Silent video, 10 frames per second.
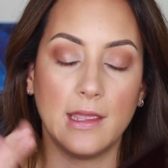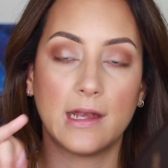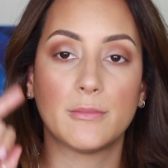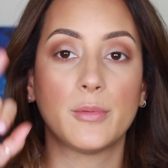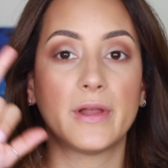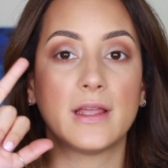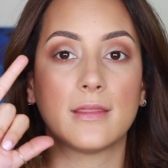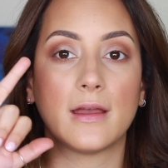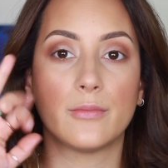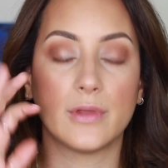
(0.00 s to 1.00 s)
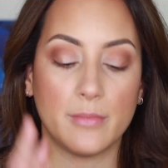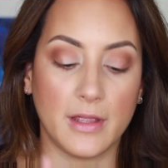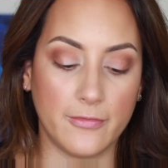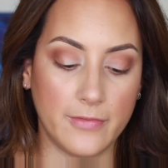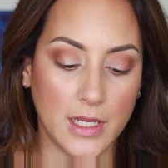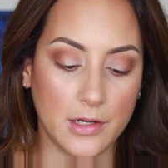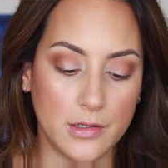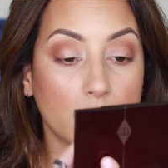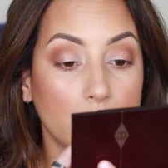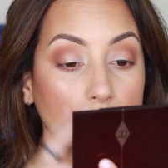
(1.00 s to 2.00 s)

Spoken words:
And I'm applying that with my finger